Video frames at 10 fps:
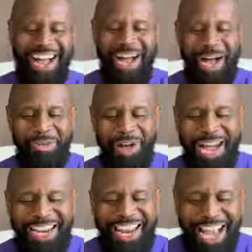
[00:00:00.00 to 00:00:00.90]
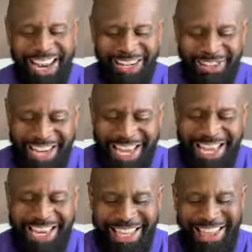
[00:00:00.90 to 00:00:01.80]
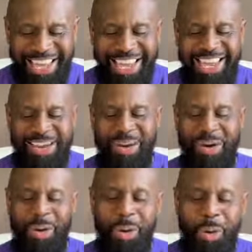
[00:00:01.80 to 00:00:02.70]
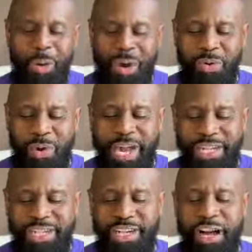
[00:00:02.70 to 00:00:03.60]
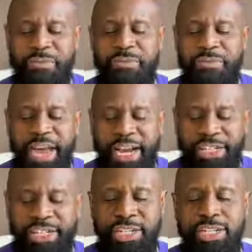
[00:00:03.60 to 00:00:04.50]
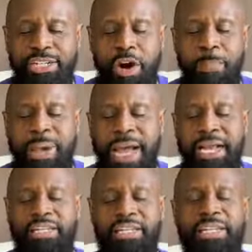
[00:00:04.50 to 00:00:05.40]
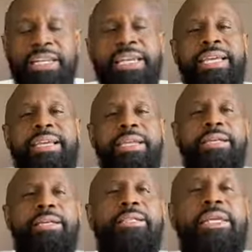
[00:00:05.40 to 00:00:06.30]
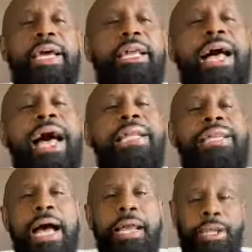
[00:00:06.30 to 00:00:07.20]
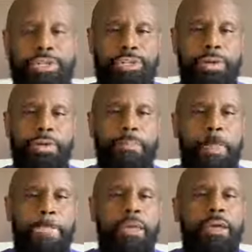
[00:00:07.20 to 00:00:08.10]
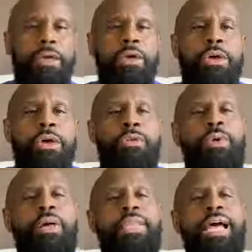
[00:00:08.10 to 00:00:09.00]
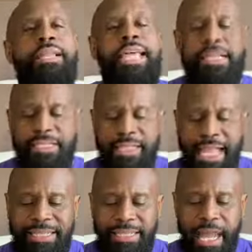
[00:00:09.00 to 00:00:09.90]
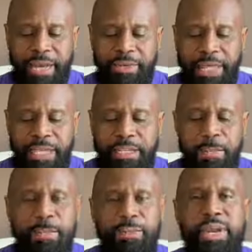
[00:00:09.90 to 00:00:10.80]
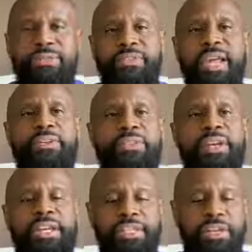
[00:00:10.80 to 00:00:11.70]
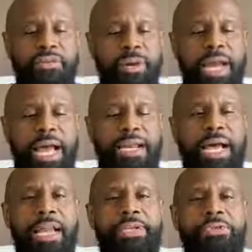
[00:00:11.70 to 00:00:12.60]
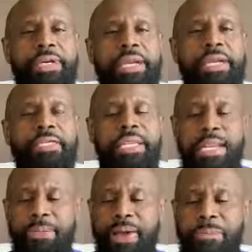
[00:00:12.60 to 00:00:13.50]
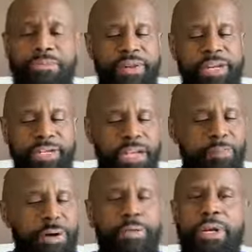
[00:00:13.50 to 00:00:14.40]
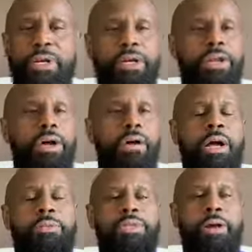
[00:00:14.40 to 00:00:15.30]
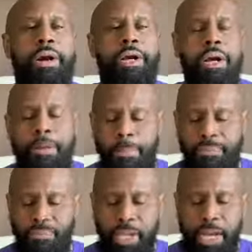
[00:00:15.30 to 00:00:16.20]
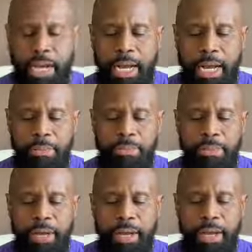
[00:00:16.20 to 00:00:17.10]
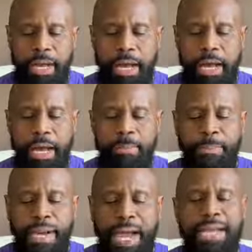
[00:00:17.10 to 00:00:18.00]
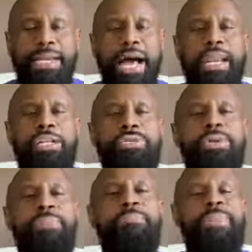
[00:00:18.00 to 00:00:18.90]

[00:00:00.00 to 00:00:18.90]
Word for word: Um, idolatry, anything on which affections are passionately set. Idolatry. Well, that that's that's kind of that's a brief definition of what idolatry is, and I'm I'm finishing up. I went a little long. I'm sorry, y'all. Um, uh, but idolatry